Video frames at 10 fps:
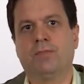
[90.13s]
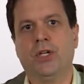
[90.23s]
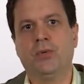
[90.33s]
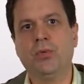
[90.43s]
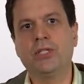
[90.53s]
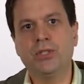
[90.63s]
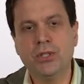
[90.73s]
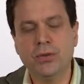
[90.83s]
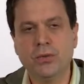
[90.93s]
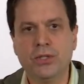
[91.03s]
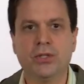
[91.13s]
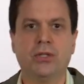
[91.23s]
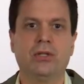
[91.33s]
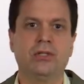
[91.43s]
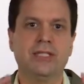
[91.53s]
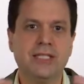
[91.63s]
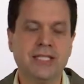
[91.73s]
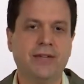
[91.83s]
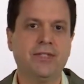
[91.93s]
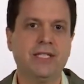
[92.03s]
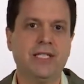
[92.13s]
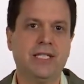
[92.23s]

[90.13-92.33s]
In week 2, you're going to learn 7